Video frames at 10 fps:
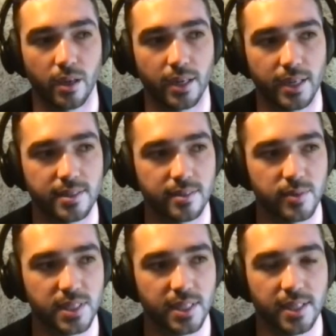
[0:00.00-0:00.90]
I guess,
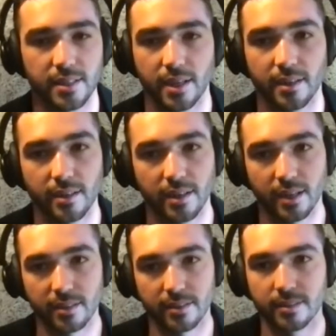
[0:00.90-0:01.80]
see
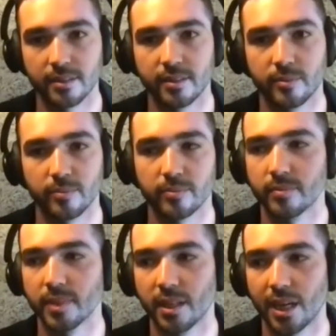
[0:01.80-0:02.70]
and
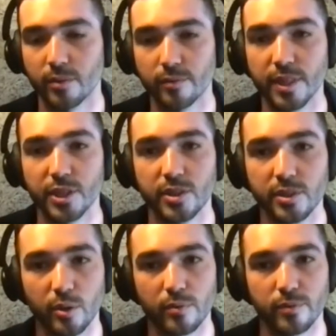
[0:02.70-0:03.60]
have a
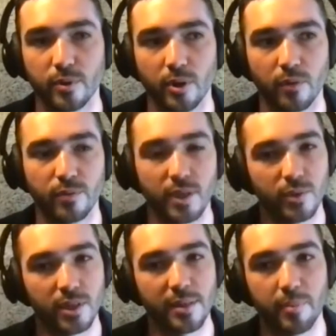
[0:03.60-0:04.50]
vision of their
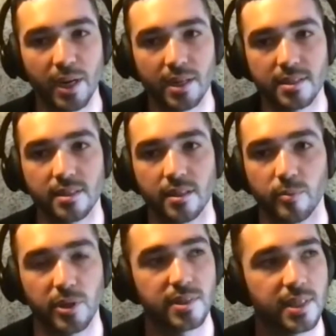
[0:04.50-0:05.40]
real impact,
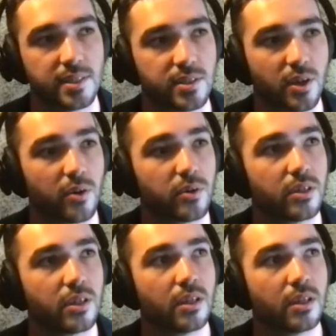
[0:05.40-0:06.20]
because it is so